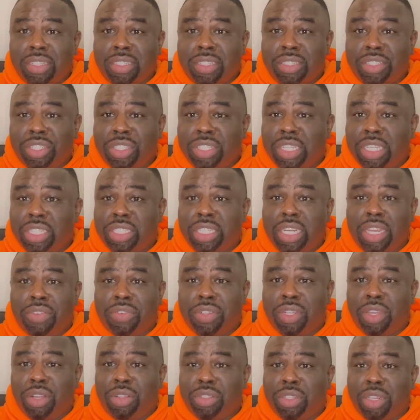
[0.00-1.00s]
She said she
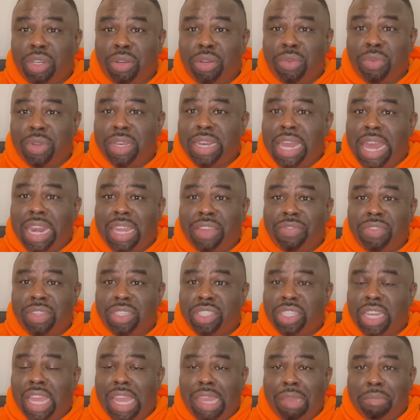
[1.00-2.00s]
never told anyone, not even
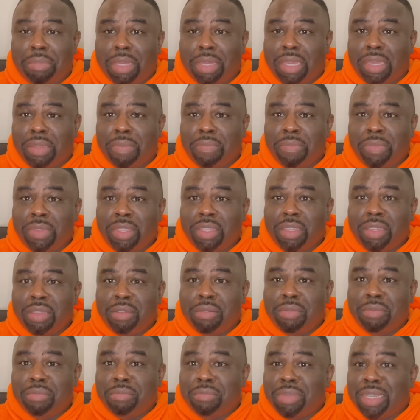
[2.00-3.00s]
Jamie,
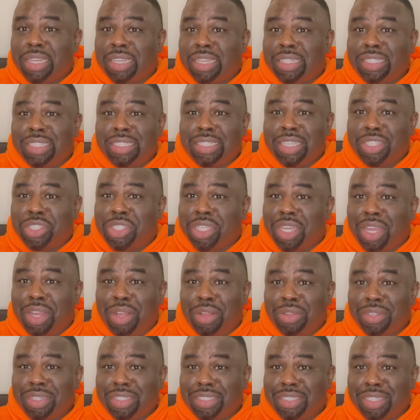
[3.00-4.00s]
because she said she can
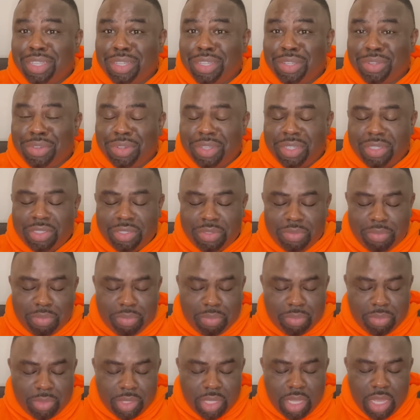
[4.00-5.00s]
hold the secret.
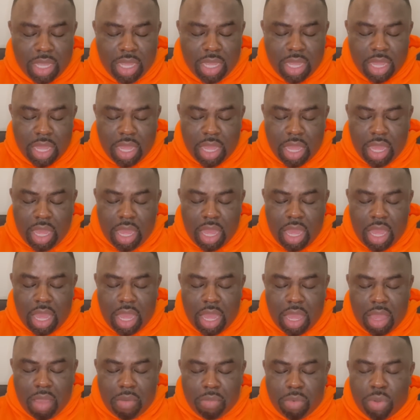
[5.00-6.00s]

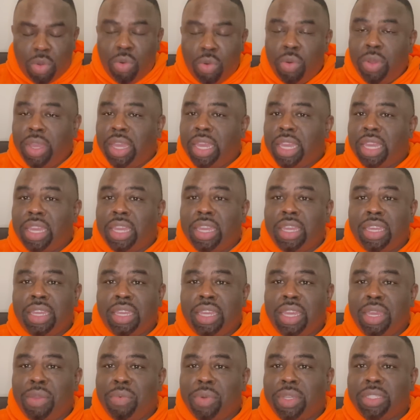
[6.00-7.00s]
Quick,
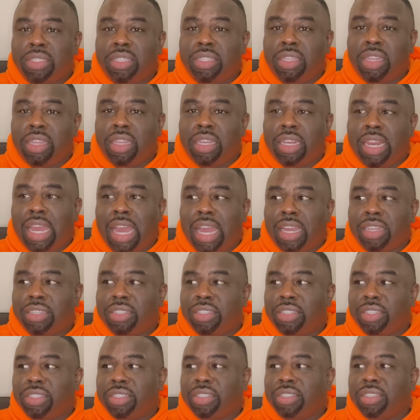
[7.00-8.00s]
he went to the
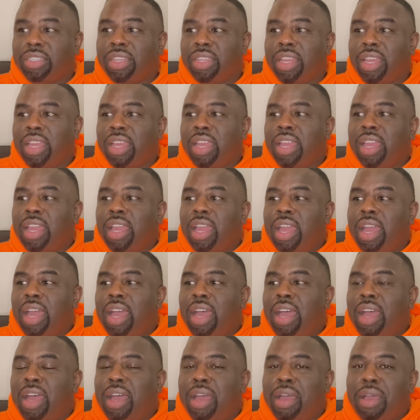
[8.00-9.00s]
doctor.
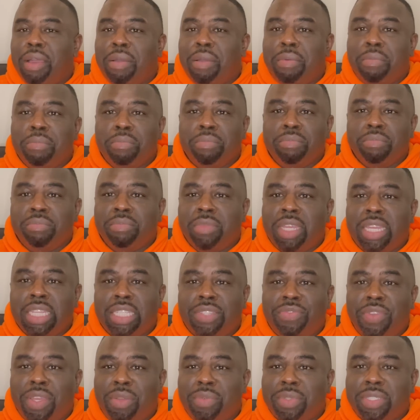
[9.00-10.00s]

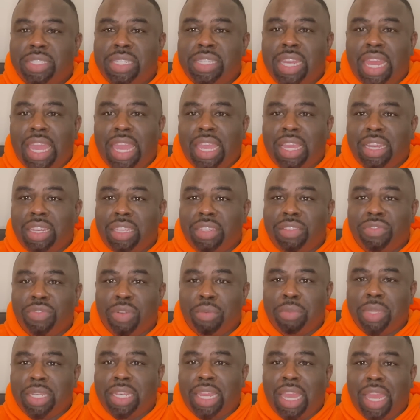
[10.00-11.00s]
His feet was dangling
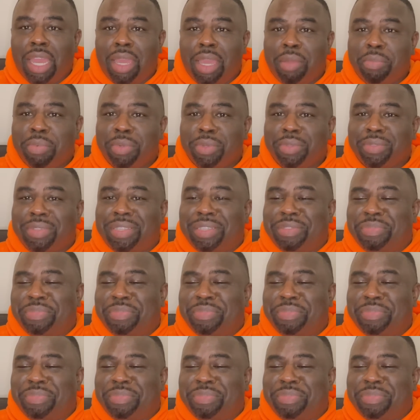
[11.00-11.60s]
from the table.